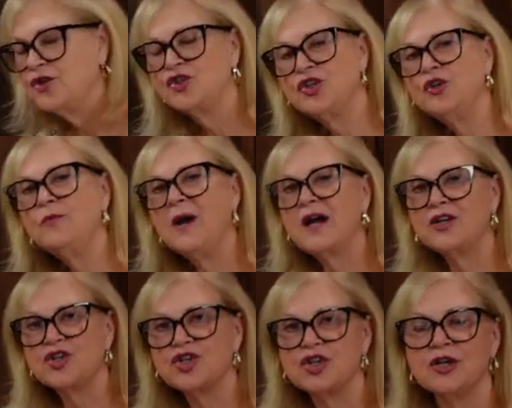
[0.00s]
too
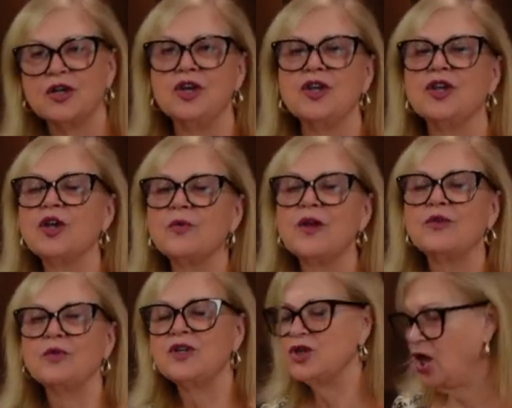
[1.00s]
much
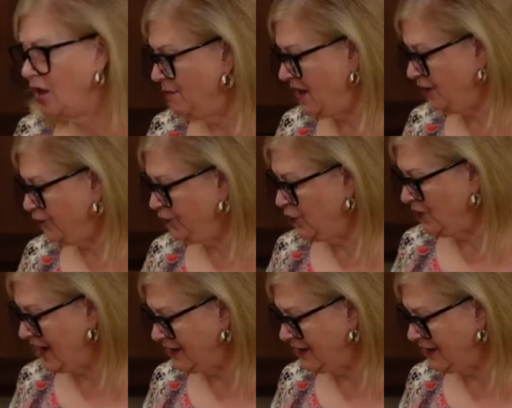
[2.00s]
erythritol monk fruit